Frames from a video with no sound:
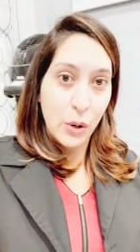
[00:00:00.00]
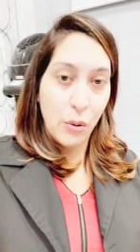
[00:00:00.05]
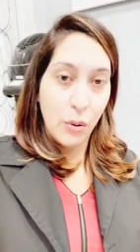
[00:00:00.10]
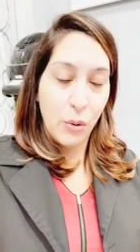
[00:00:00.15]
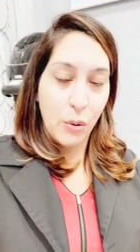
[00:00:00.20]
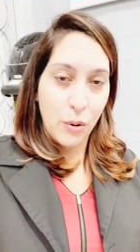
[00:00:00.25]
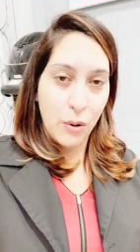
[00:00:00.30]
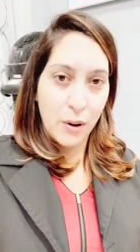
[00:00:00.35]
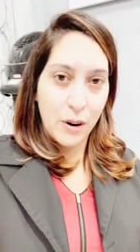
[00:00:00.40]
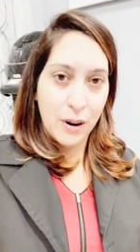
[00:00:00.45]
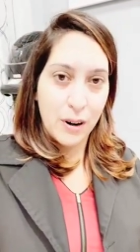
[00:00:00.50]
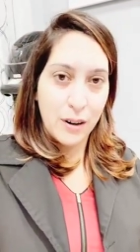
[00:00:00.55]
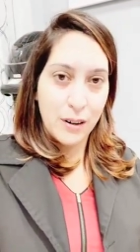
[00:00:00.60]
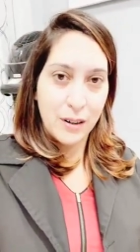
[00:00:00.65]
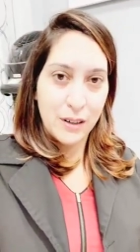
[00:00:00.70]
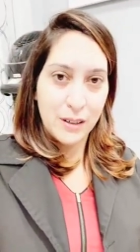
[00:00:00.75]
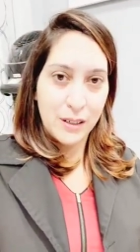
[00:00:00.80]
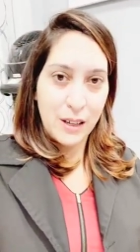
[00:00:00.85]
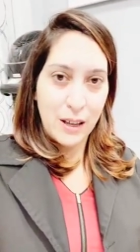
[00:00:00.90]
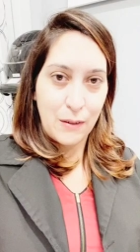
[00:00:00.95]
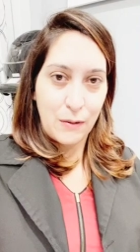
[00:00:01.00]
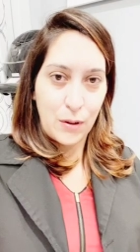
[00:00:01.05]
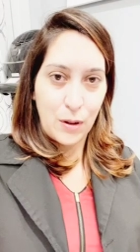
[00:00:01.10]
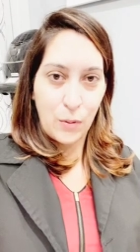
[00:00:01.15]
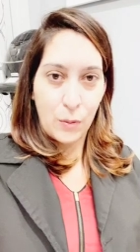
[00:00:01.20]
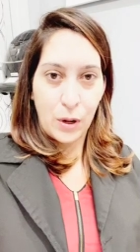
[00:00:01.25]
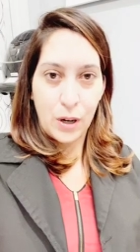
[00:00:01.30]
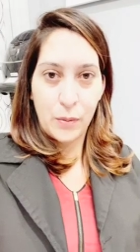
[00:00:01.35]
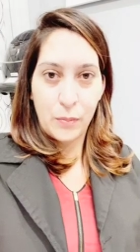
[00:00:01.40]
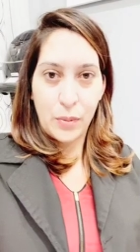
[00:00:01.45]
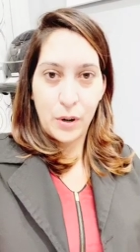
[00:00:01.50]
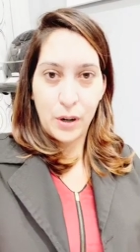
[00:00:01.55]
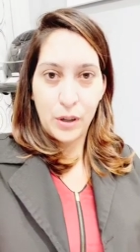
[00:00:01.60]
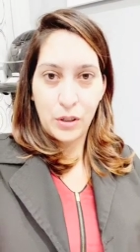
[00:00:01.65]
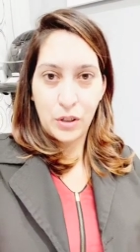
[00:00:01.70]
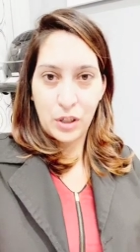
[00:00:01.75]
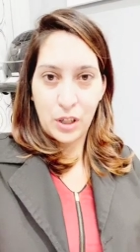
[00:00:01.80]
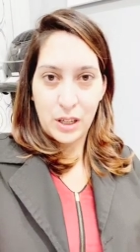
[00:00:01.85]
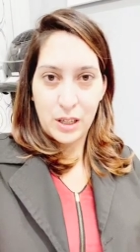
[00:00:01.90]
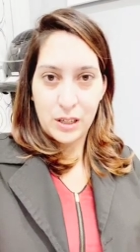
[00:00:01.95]
Or if you wanna
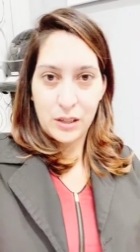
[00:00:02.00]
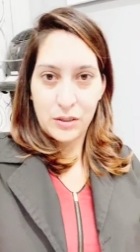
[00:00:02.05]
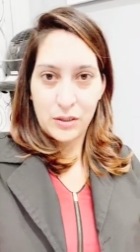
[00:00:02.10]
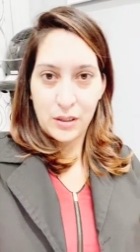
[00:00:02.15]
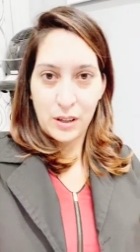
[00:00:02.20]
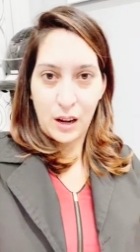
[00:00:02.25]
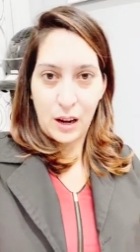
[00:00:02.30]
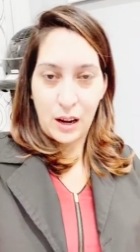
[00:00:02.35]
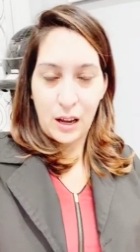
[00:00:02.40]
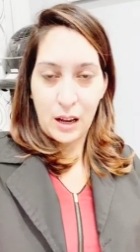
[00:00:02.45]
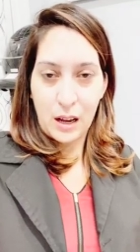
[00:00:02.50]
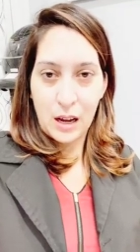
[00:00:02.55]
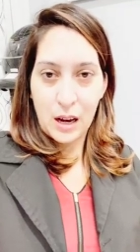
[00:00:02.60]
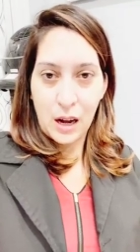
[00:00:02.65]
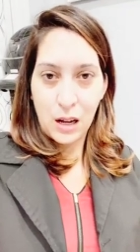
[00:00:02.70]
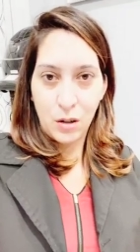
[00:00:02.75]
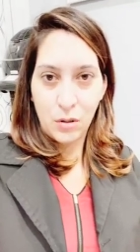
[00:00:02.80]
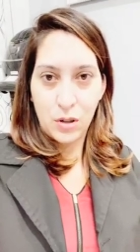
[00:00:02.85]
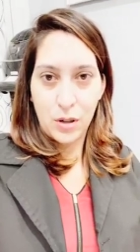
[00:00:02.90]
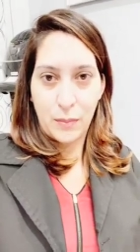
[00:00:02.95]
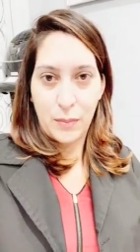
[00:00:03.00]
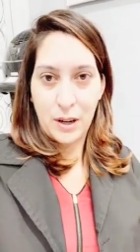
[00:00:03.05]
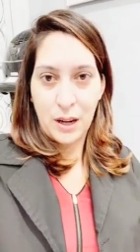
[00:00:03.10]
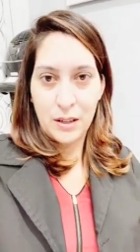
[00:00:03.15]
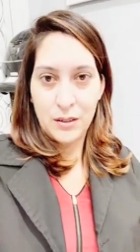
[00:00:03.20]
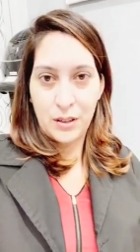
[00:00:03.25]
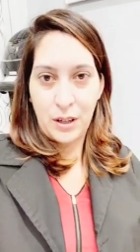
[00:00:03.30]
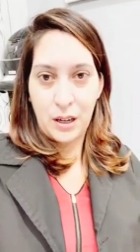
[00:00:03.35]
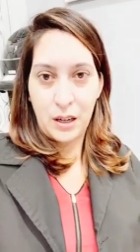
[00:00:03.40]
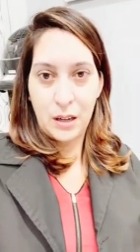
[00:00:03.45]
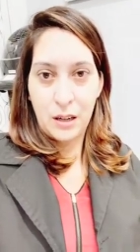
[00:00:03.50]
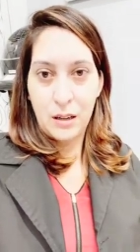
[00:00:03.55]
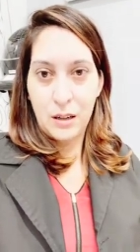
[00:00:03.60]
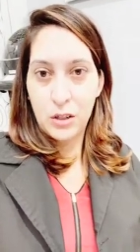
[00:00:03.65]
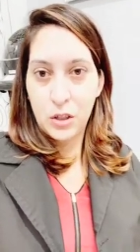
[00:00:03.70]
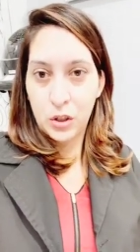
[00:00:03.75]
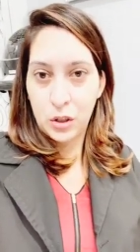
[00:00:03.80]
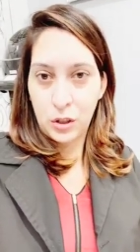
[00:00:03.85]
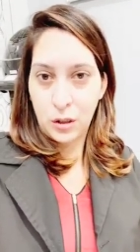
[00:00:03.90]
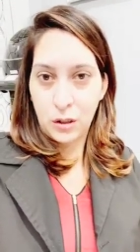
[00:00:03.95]
purchase a color depositing
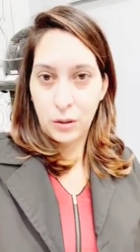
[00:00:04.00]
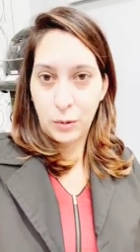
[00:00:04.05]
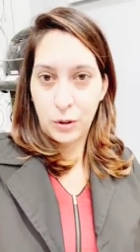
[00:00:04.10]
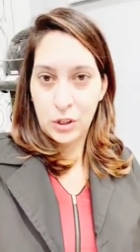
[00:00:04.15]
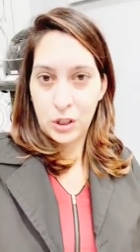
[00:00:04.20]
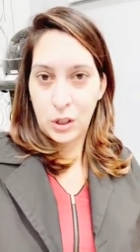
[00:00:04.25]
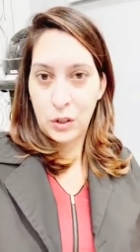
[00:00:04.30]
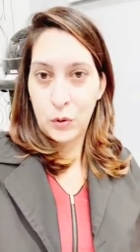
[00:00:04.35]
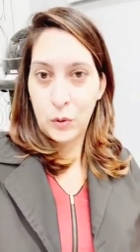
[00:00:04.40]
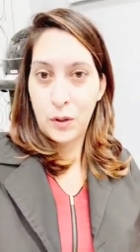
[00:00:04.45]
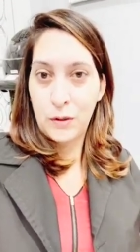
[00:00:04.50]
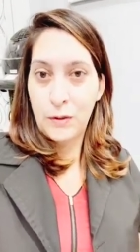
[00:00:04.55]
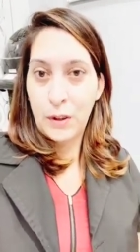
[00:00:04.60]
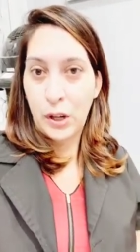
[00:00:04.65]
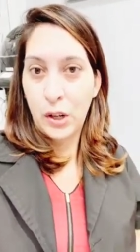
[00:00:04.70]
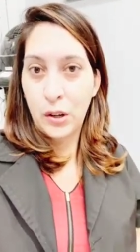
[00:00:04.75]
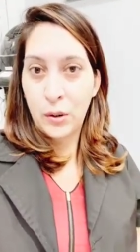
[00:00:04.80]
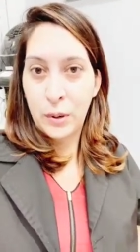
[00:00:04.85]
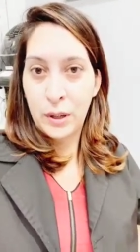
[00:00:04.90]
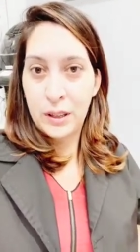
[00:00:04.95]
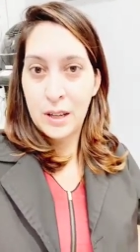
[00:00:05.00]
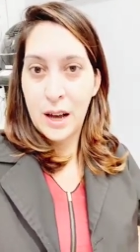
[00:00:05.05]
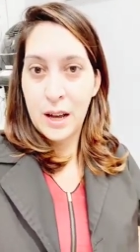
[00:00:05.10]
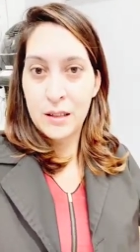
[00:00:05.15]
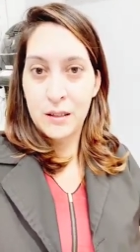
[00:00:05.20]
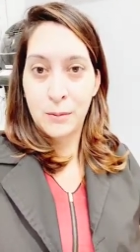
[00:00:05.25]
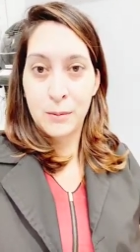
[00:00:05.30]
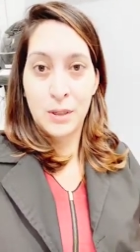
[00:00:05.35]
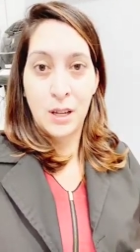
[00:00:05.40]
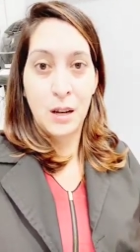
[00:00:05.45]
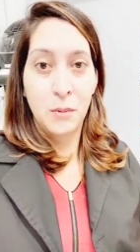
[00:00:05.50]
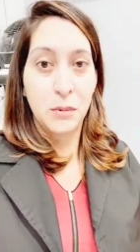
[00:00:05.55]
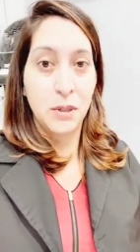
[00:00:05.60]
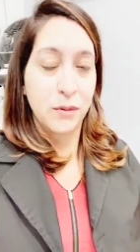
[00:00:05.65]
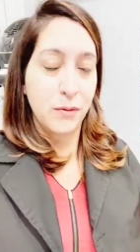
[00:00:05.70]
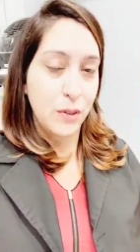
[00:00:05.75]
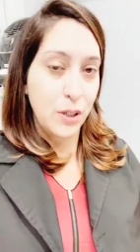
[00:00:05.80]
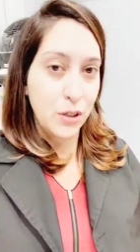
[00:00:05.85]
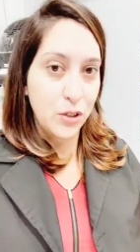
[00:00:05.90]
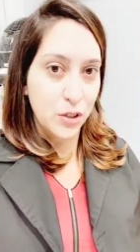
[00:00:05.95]
conditioner, which I'll do a video on that sometime in the
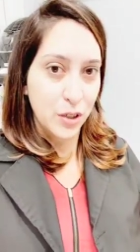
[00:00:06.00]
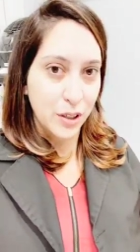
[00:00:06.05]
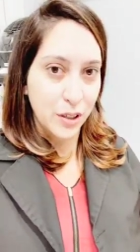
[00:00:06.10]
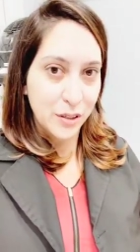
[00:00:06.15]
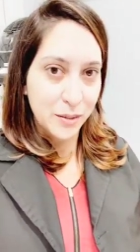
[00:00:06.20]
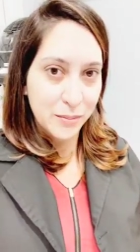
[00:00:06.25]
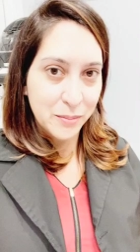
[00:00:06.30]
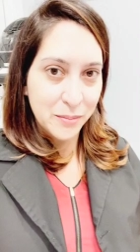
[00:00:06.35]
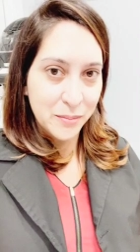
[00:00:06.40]
future,